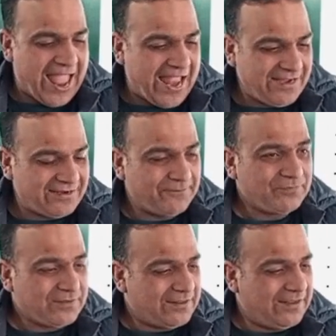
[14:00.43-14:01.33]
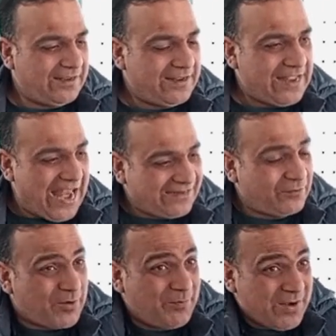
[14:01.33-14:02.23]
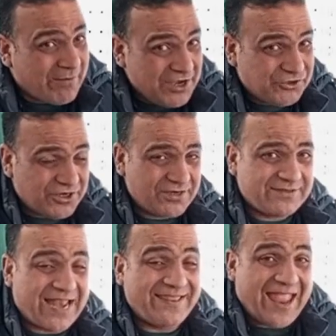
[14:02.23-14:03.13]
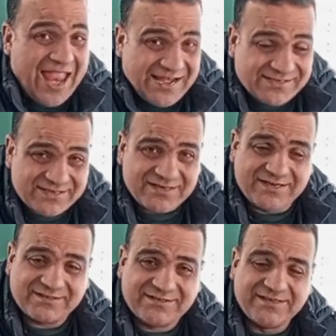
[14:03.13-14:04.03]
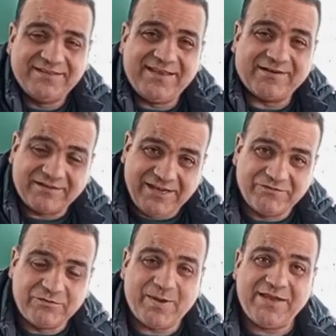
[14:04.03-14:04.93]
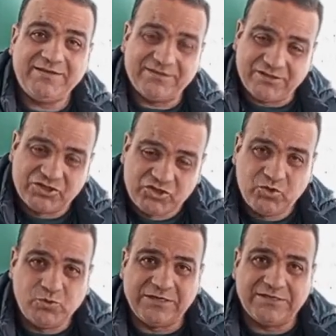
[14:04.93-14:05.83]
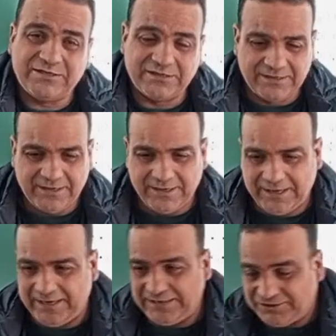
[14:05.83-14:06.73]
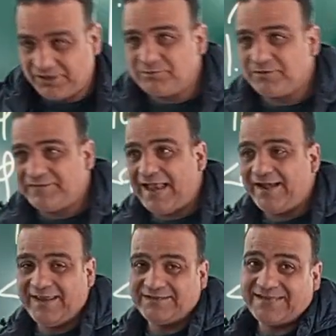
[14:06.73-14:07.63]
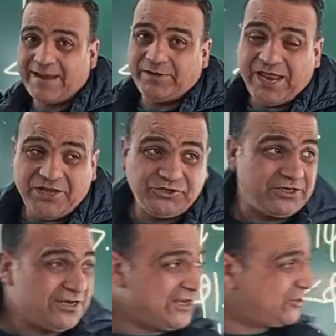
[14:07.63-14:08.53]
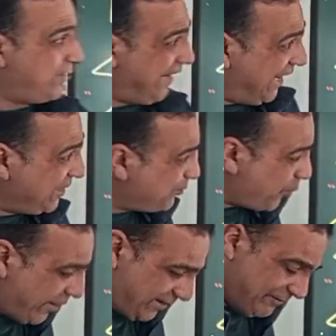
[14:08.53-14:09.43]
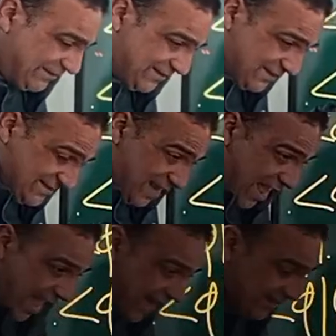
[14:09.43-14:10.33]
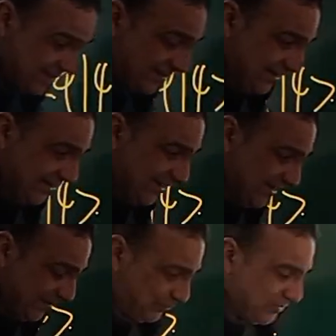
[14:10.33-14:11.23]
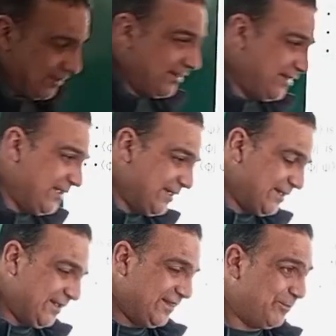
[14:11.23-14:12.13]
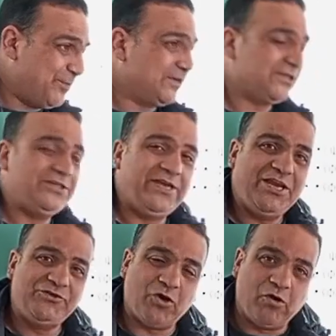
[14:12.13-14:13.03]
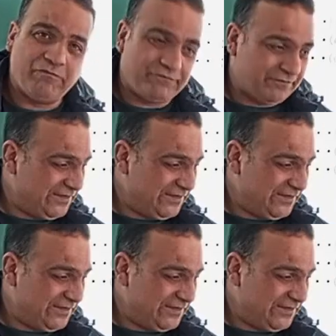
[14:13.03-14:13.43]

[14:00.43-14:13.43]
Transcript: and the preparations and the answers that are given by the student in terms of that examination. So the inner product will decide the percentage of